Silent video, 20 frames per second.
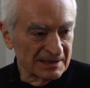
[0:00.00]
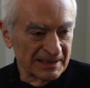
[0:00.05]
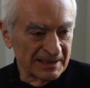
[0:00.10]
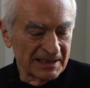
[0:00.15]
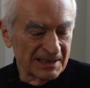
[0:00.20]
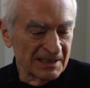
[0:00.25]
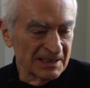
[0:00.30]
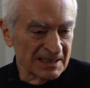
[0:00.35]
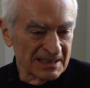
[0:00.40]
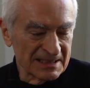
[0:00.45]

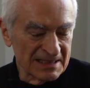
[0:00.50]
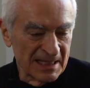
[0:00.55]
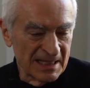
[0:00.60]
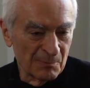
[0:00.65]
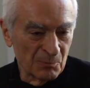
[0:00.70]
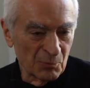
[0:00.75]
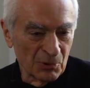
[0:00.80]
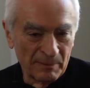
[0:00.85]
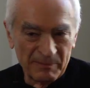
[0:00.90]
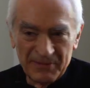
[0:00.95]
take an
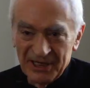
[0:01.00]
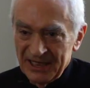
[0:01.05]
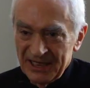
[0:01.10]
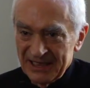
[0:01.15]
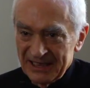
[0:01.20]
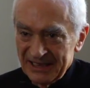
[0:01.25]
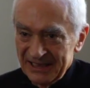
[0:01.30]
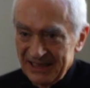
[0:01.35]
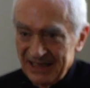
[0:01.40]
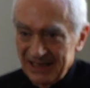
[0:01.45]
example,
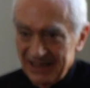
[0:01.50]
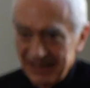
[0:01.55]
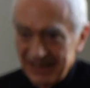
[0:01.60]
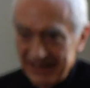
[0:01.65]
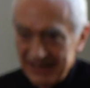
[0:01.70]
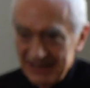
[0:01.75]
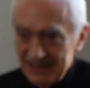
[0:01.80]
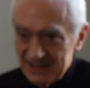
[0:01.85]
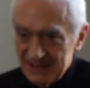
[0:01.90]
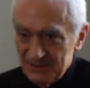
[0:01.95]
American
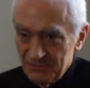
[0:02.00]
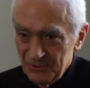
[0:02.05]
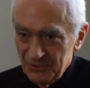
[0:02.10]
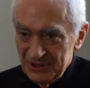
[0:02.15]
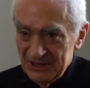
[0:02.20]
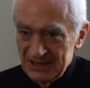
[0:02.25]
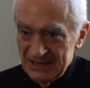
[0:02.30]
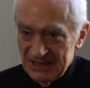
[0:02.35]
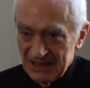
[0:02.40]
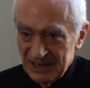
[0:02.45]
Airlines,
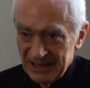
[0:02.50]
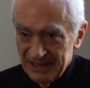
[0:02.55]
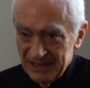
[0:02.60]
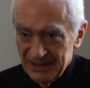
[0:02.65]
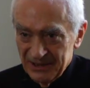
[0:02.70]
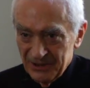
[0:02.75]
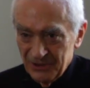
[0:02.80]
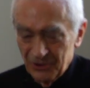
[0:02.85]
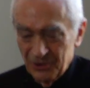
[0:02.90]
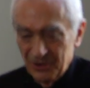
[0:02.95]
we design,
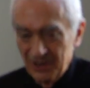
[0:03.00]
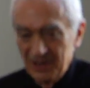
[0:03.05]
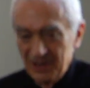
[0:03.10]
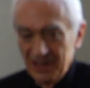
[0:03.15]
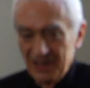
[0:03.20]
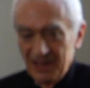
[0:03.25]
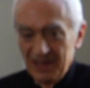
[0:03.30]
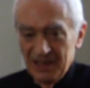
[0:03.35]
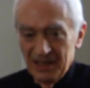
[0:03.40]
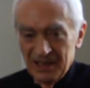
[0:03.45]
you
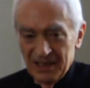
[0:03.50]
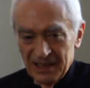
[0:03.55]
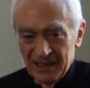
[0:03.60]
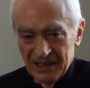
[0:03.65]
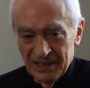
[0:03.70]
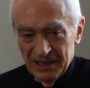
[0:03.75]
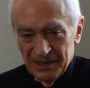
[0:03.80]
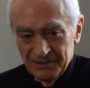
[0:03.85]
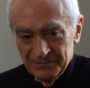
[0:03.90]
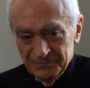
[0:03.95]

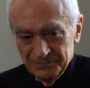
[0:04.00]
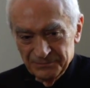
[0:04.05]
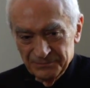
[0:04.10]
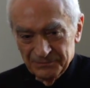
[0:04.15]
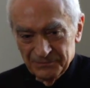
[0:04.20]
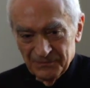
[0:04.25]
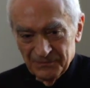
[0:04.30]
know.